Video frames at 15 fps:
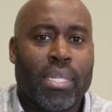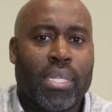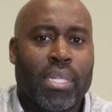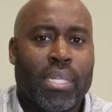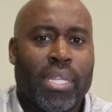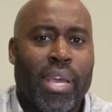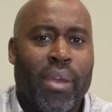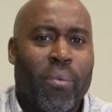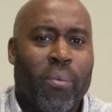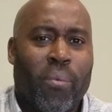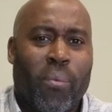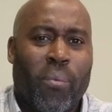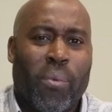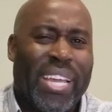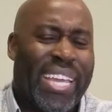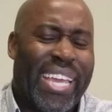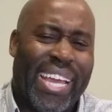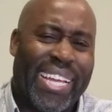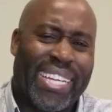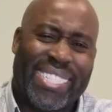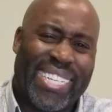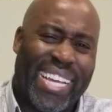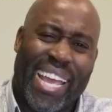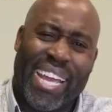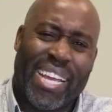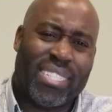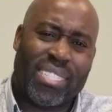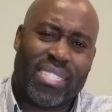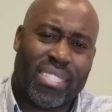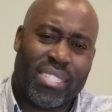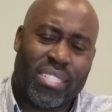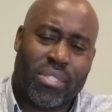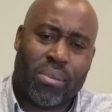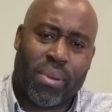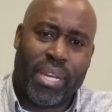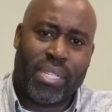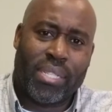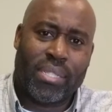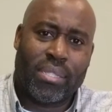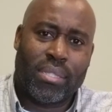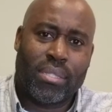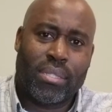that we can't change the situation,